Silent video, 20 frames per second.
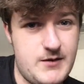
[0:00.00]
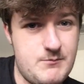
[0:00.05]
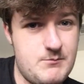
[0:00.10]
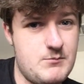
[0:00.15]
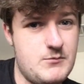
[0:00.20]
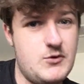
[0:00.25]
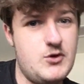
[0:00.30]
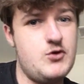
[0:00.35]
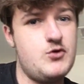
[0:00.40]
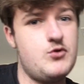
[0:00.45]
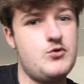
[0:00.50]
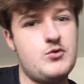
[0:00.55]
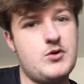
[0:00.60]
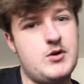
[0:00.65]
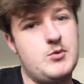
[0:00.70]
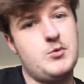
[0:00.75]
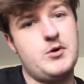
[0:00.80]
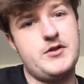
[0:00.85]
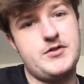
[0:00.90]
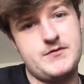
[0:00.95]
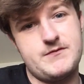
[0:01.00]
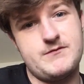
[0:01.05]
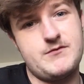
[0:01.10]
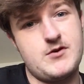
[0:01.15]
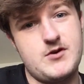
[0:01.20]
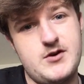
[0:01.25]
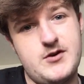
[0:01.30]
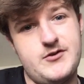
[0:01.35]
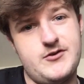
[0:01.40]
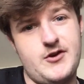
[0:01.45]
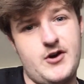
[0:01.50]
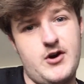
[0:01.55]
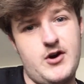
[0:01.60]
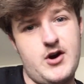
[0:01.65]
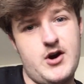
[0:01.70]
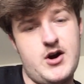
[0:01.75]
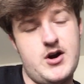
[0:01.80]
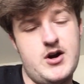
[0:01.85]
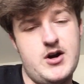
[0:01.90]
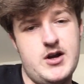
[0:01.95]
knew what furries
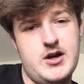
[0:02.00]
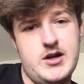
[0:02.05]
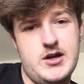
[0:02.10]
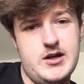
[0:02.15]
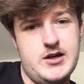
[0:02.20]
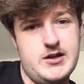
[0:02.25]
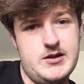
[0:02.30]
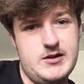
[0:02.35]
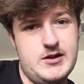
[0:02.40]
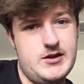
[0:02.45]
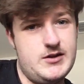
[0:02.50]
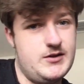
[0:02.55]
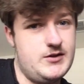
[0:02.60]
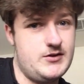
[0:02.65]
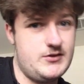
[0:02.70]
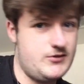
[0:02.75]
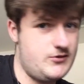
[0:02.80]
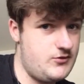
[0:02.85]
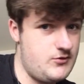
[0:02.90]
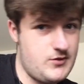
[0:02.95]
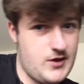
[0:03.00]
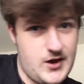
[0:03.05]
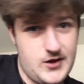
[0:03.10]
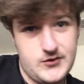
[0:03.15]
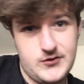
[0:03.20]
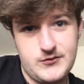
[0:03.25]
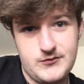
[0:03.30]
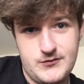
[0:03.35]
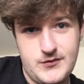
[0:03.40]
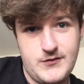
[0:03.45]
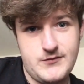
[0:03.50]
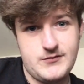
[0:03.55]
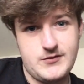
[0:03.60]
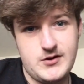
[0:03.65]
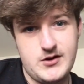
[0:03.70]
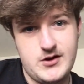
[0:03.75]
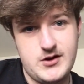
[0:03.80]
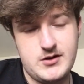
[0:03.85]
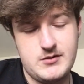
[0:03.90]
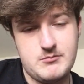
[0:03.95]
are in
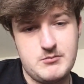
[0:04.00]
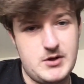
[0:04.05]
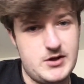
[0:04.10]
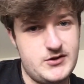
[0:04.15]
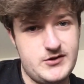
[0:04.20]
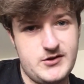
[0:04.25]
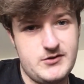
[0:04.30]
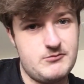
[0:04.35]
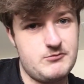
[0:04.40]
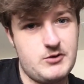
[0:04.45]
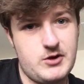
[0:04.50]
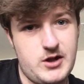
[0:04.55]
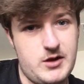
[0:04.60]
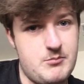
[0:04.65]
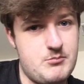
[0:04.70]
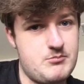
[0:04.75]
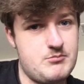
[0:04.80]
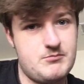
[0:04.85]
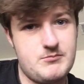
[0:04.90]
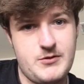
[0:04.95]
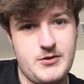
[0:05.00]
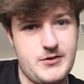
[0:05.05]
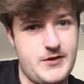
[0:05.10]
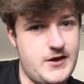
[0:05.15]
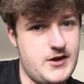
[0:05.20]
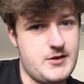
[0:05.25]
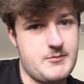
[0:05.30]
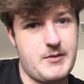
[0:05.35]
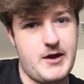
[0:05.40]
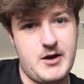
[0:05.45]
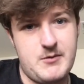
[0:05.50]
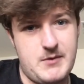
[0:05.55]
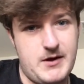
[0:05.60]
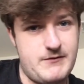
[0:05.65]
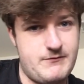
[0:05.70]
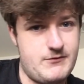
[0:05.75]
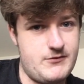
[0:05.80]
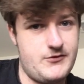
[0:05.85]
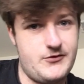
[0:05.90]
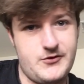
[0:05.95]
2015, but didn't really think about my
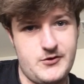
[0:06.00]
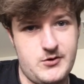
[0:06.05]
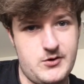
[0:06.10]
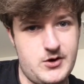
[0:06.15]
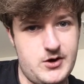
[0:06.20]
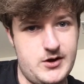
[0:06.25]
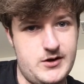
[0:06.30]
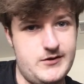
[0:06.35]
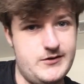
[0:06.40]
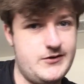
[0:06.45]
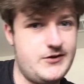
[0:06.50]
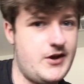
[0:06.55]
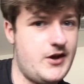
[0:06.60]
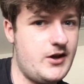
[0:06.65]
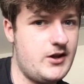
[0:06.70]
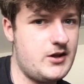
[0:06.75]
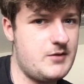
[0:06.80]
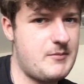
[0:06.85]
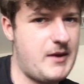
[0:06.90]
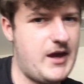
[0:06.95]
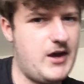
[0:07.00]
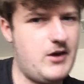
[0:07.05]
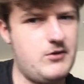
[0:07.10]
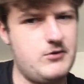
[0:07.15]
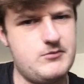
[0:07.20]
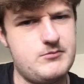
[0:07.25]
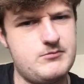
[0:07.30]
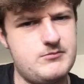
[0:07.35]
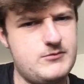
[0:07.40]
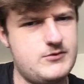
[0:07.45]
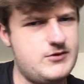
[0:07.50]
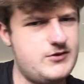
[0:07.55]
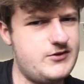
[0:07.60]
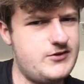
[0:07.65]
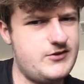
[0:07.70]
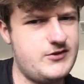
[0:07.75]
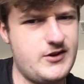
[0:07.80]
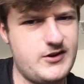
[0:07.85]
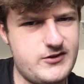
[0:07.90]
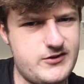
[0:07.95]
persona until about
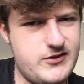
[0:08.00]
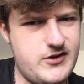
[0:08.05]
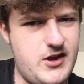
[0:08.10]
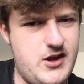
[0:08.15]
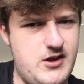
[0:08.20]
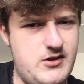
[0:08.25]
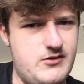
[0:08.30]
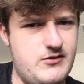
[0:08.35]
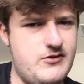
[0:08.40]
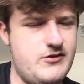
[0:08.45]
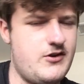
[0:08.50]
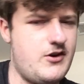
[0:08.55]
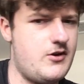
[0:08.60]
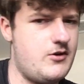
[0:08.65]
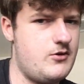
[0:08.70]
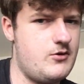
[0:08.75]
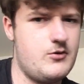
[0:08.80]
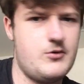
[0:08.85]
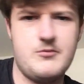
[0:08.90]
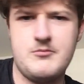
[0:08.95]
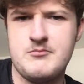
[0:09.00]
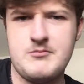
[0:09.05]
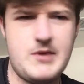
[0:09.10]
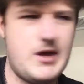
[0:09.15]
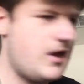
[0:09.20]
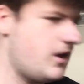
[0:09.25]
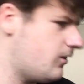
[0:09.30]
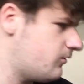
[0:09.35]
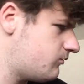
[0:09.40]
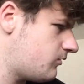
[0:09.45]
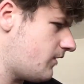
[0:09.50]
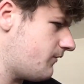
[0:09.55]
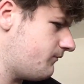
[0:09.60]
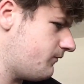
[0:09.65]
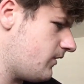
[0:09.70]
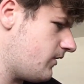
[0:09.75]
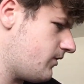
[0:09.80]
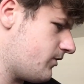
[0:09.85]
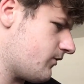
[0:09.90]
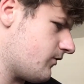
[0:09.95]
16, so
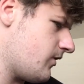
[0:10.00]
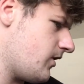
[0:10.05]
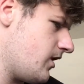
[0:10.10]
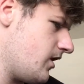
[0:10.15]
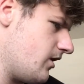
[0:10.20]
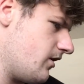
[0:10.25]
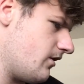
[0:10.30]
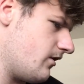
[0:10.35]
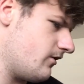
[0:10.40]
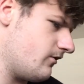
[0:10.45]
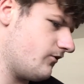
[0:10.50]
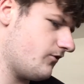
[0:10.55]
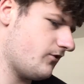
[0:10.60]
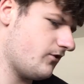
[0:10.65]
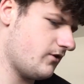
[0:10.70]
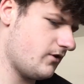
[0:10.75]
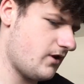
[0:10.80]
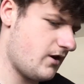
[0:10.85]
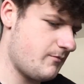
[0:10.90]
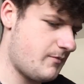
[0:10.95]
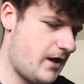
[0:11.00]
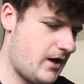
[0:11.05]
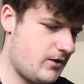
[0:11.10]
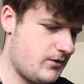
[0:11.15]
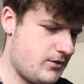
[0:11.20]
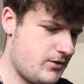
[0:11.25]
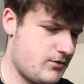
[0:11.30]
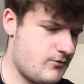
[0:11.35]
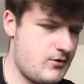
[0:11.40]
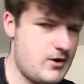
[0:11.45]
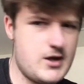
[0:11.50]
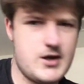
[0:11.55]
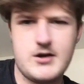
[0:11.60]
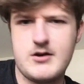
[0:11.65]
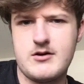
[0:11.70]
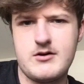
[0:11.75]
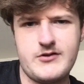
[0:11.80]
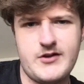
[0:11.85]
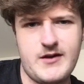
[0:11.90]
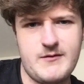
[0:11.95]
roughly 3 years. About 3
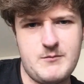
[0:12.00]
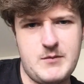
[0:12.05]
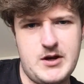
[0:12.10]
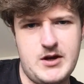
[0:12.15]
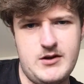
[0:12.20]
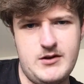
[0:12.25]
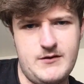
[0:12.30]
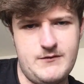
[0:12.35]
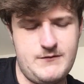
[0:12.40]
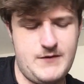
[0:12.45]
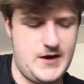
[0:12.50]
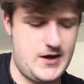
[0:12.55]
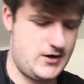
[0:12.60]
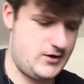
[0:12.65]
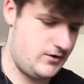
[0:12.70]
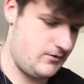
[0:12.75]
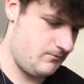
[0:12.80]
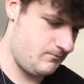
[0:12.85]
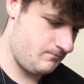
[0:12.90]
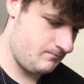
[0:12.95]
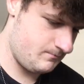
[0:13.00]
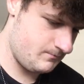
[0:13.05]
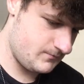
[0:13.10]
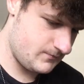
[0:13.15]
years I've been in the fandom.